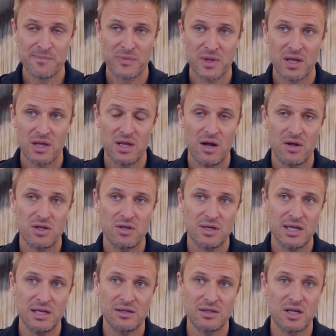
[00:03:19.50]
you
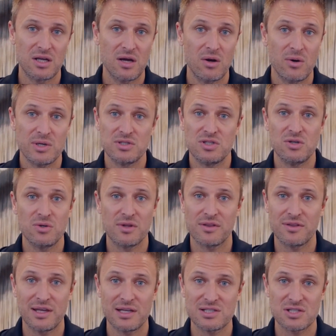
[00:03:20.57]
can go and do the
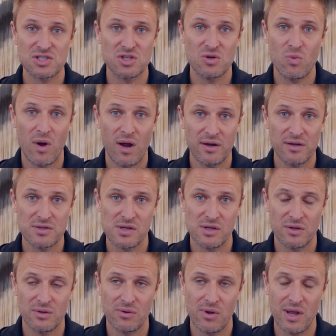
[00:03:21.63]
things that you want to
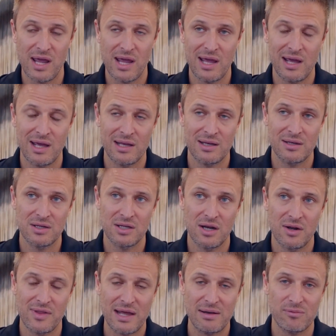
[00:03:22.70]
do, and
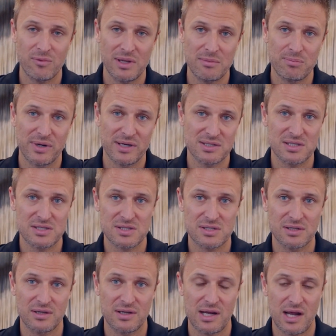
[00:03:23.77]
that really brings us
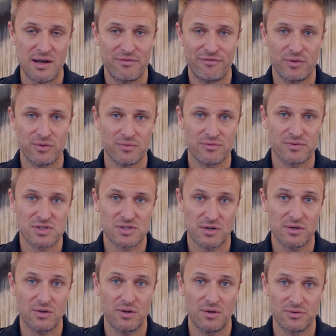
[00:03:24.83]
kind of full
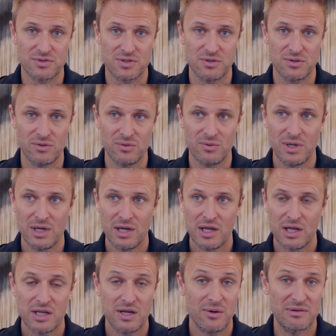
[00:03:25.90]
circle to
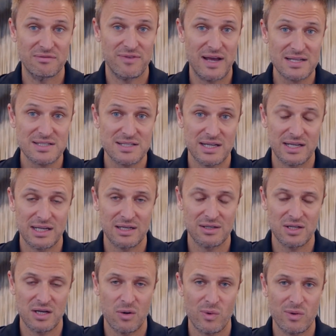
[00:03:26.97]
investing.
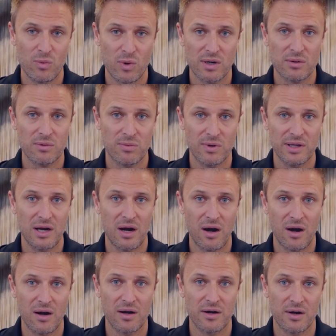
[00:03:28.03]
And we work really
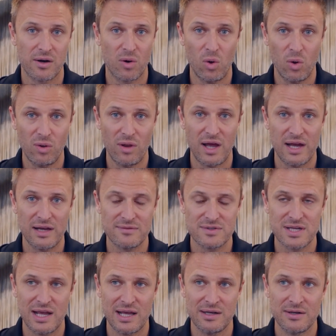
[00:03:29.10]
hard our whole lives,
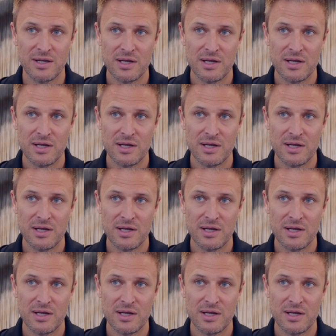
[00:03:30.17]
and